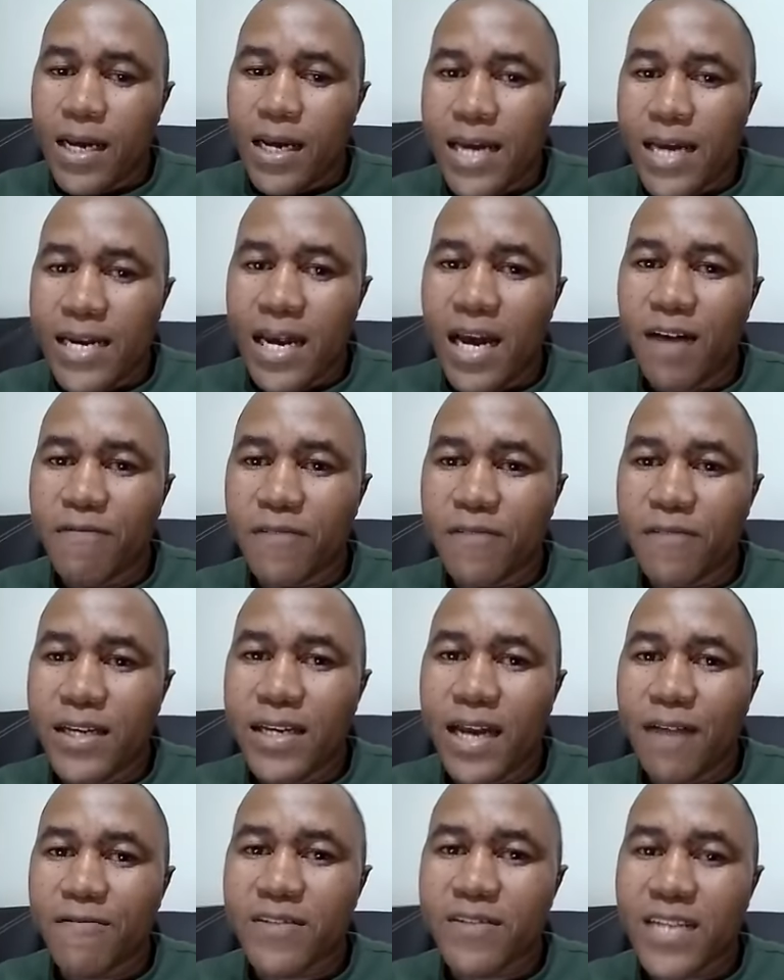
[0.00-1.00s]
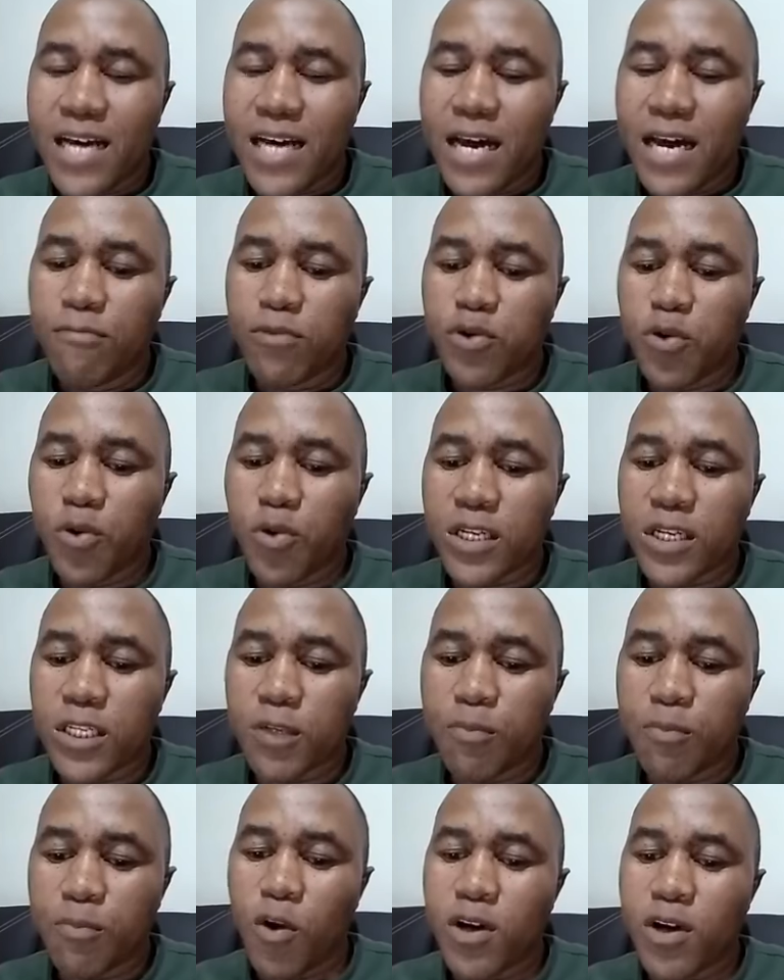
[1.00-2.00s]
and have enough time to
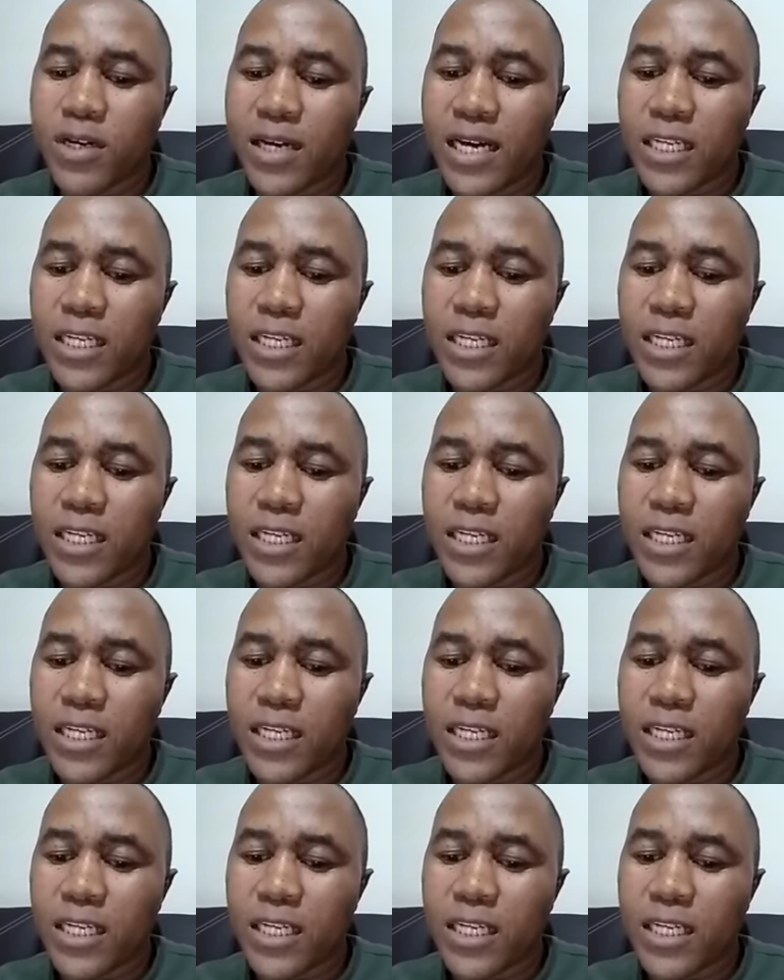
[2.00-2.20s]
respond